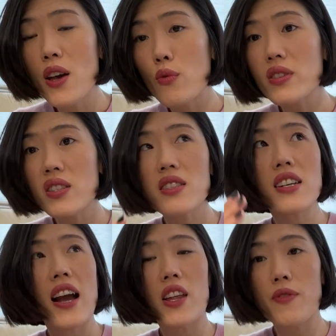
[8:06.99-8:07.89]
which is
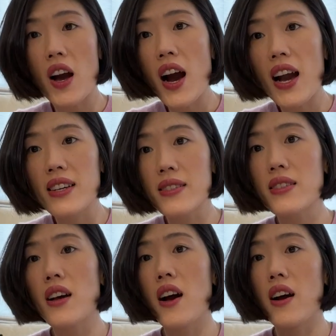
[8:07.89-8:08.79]
kind of the highest
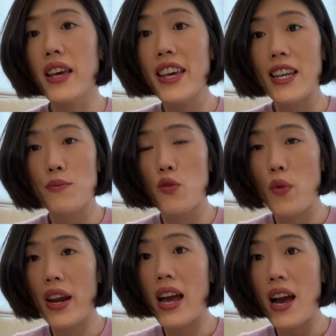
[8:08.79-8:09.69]
engagement
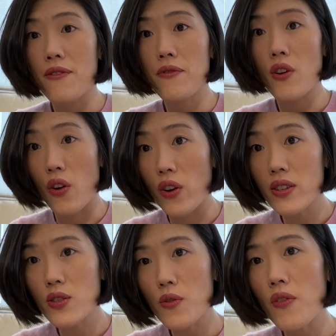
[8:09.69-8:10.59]
rate I've earned
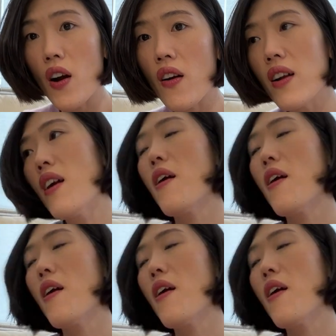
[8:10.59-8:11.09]
so far.